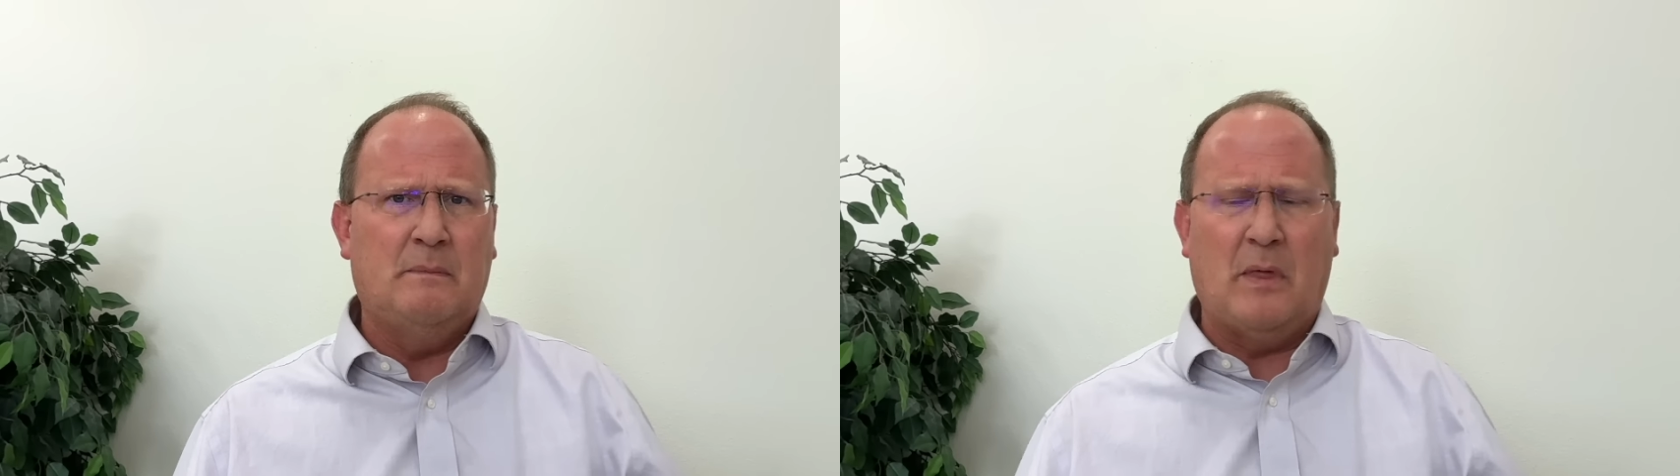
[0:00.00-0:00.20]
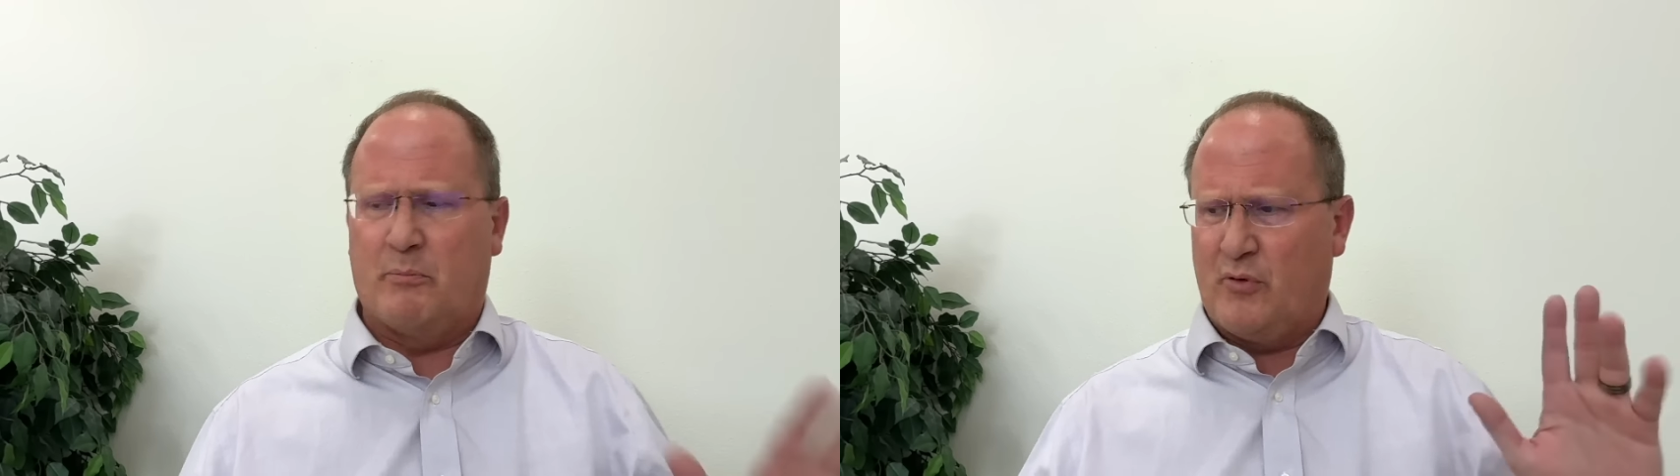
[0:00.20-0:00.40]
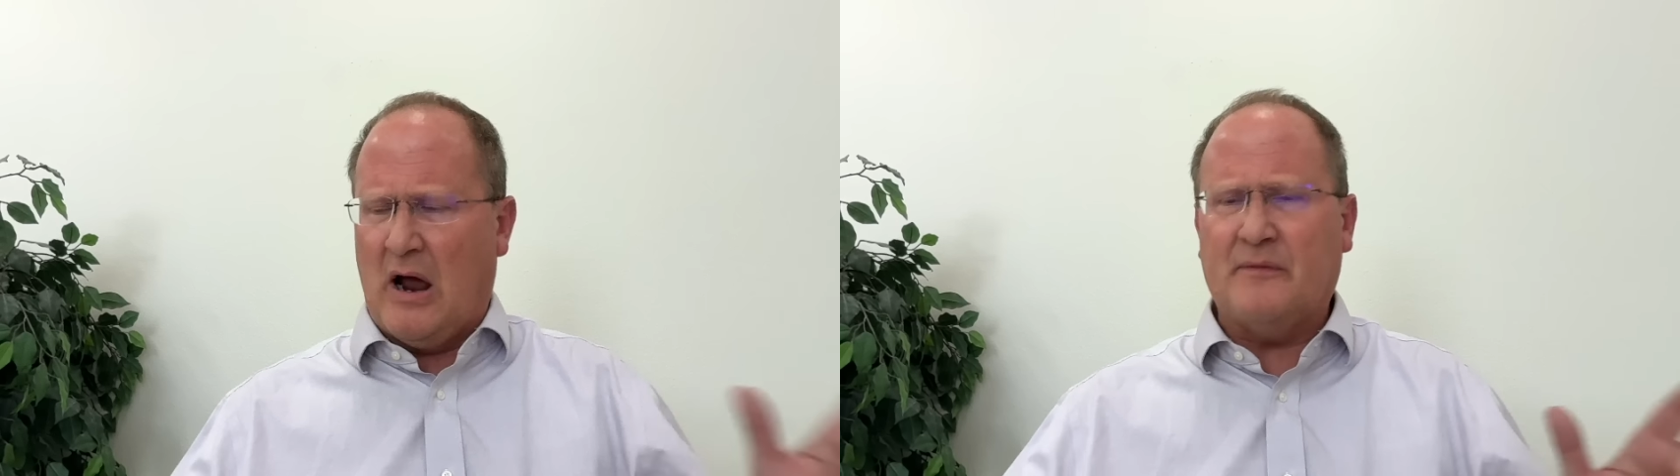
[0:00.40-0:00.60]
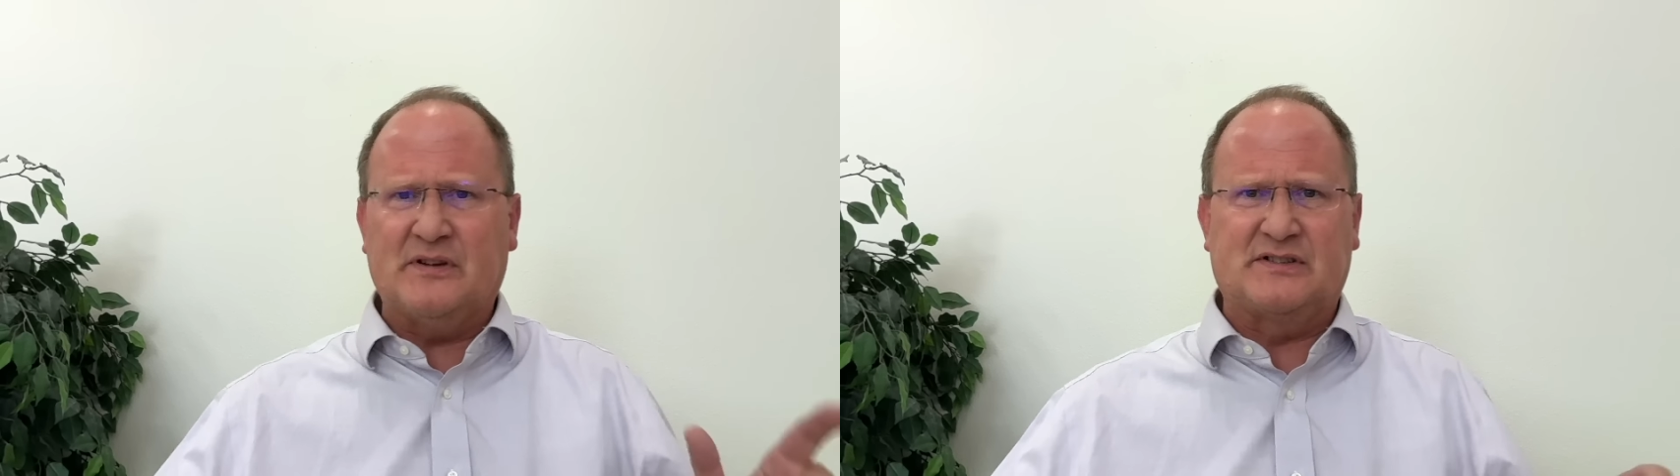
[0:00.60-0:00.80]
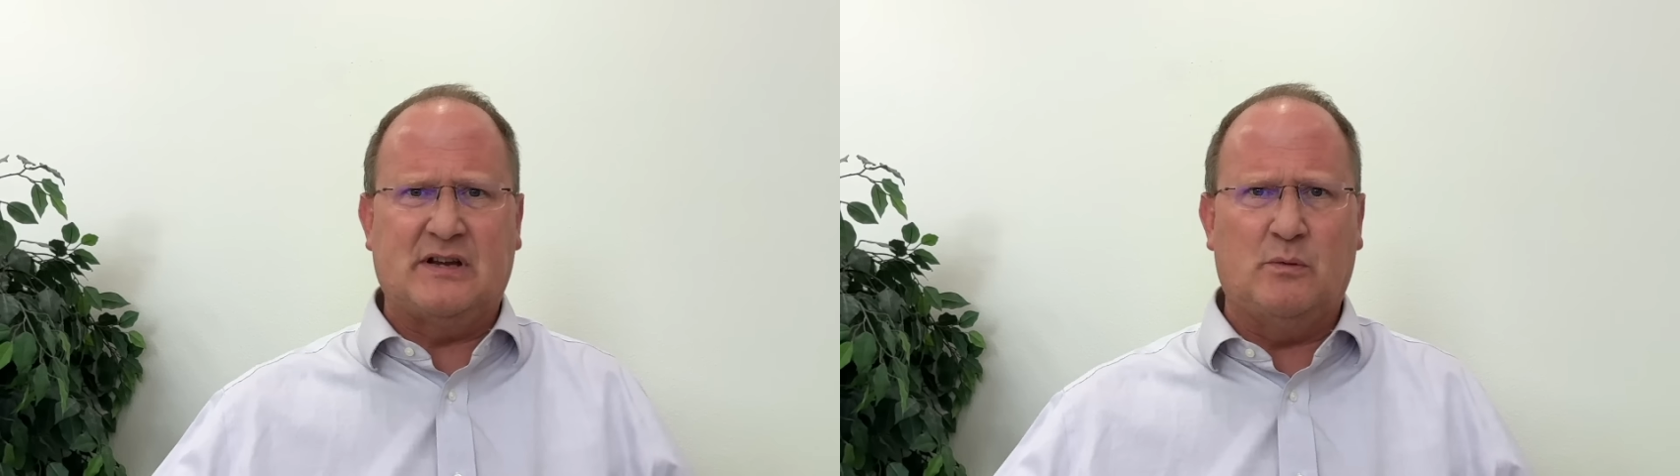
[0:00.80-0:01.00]
the
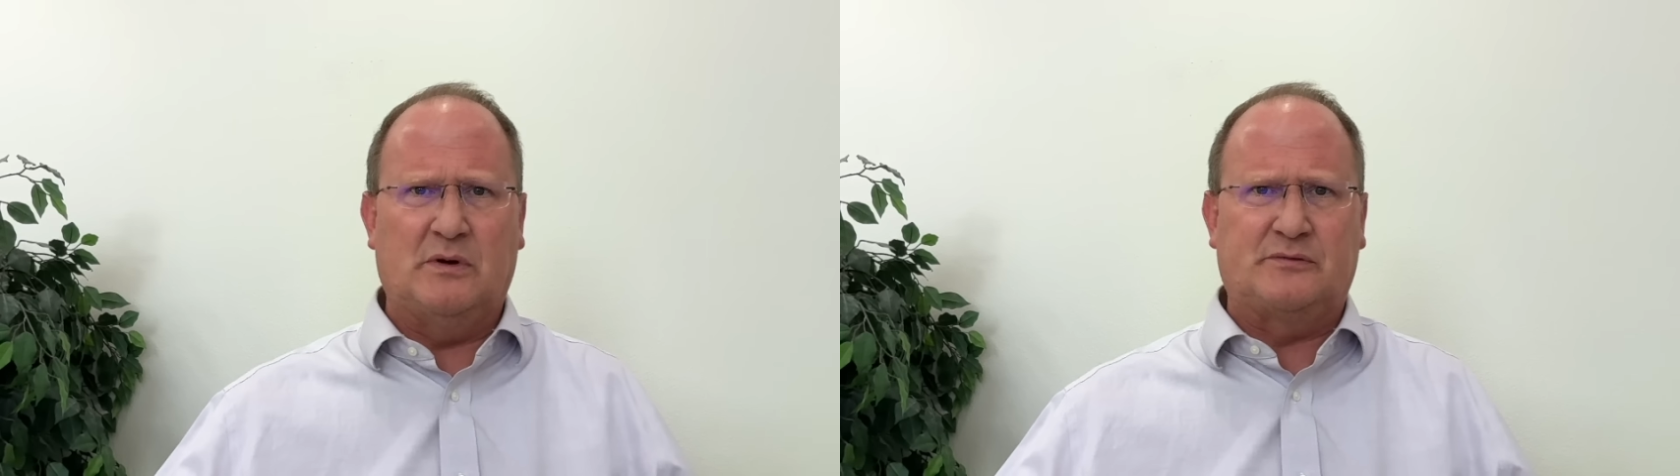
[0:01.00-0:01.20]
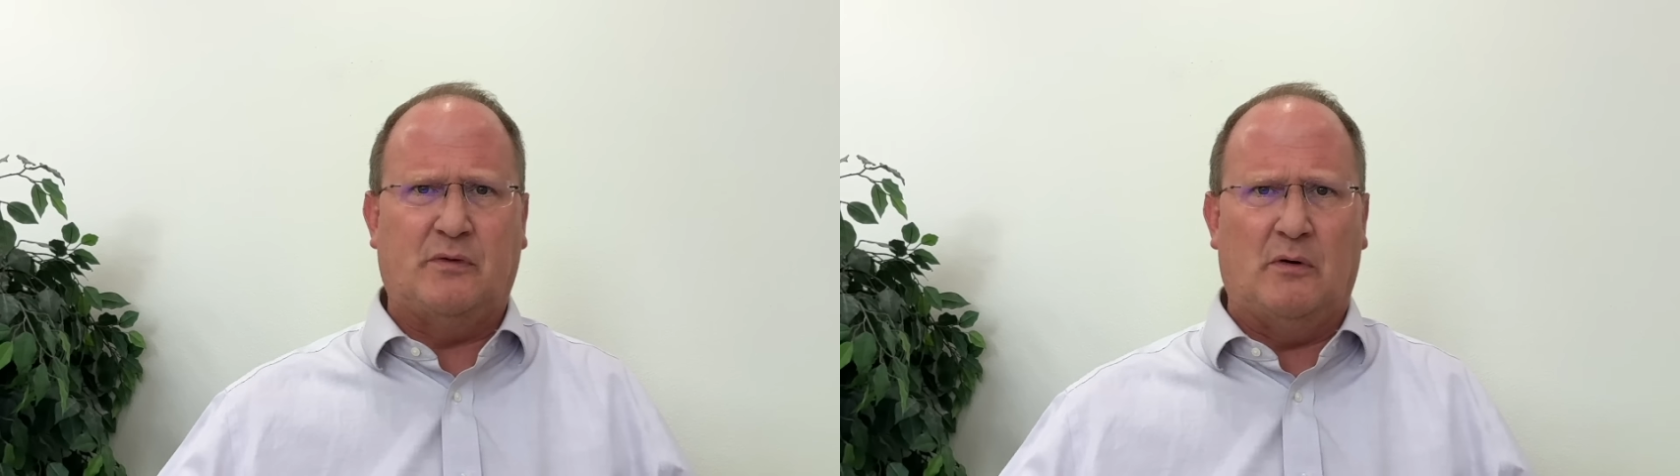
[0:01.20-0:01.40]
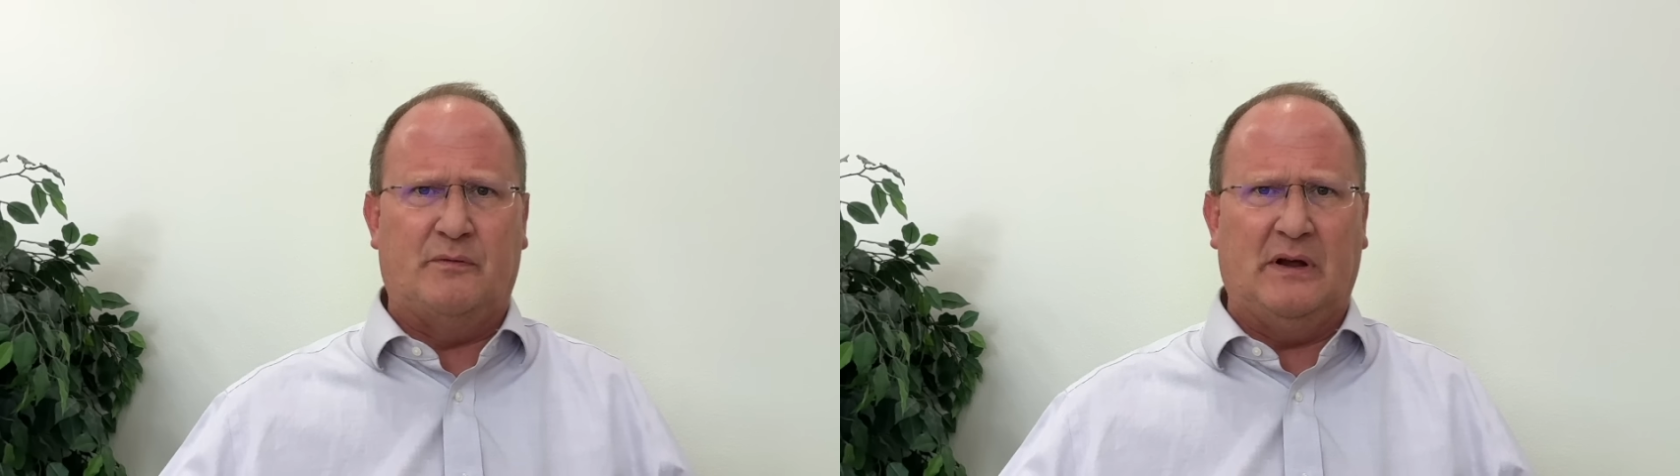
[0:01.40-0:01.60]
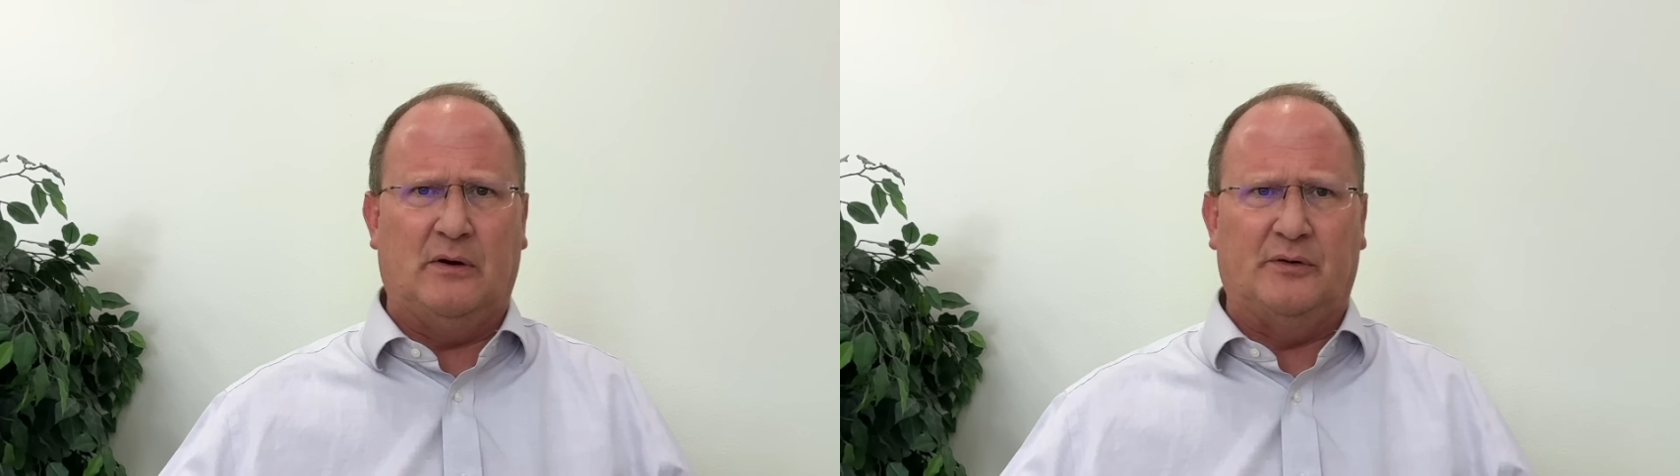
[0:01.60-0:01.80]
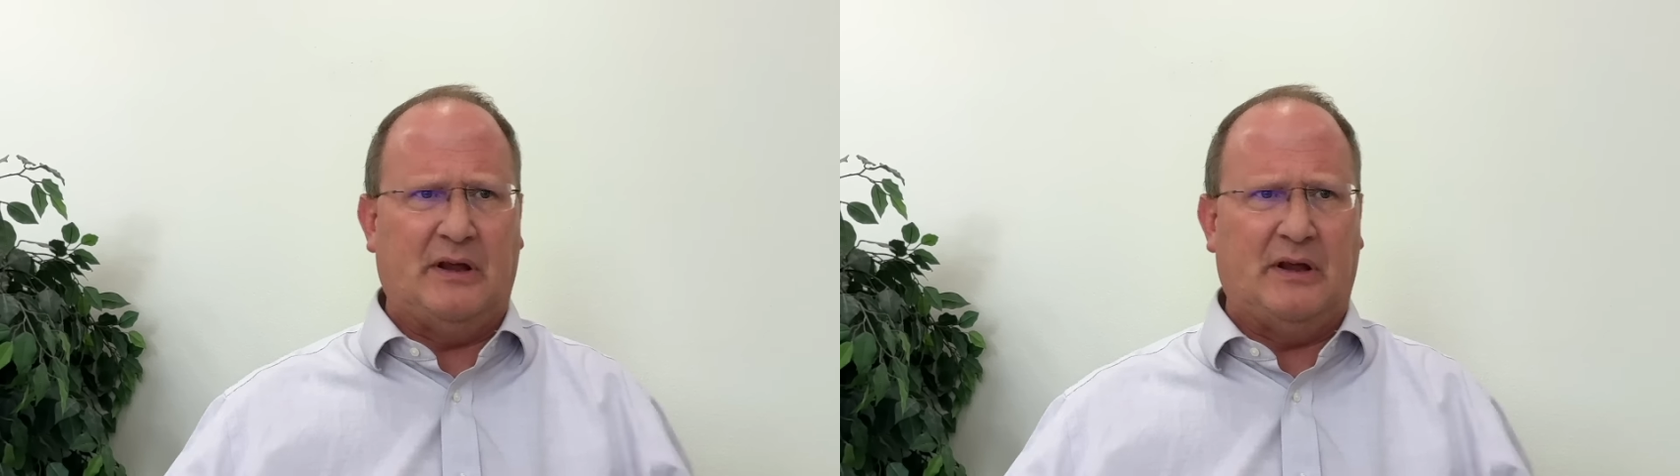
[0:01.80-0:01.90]
prophecy was fulfilled.